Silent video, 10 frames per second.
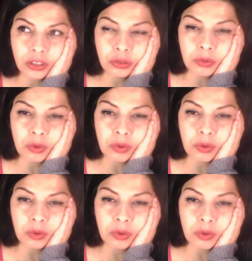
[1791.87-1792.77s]
do
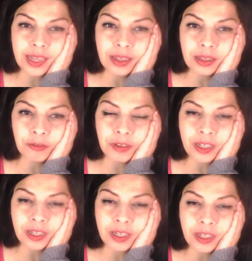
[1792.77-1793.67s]
I
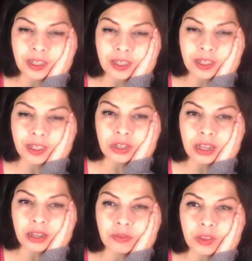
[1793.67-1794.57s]
Venus is the true
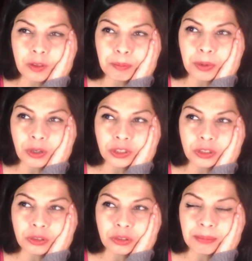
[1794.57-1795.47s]
love, the
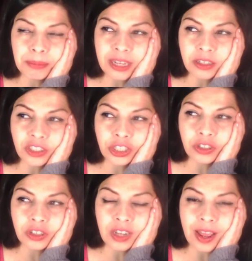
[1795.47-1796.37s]
person who came back into
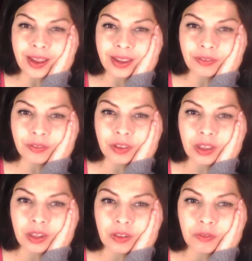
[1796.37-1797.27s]
your life
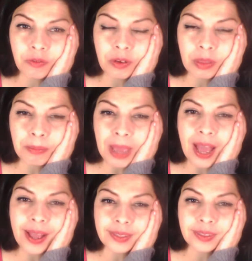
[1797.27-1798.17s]
from the
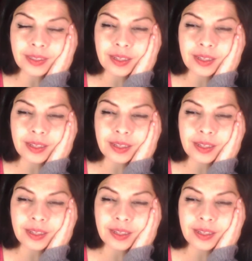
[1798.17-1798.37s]
past.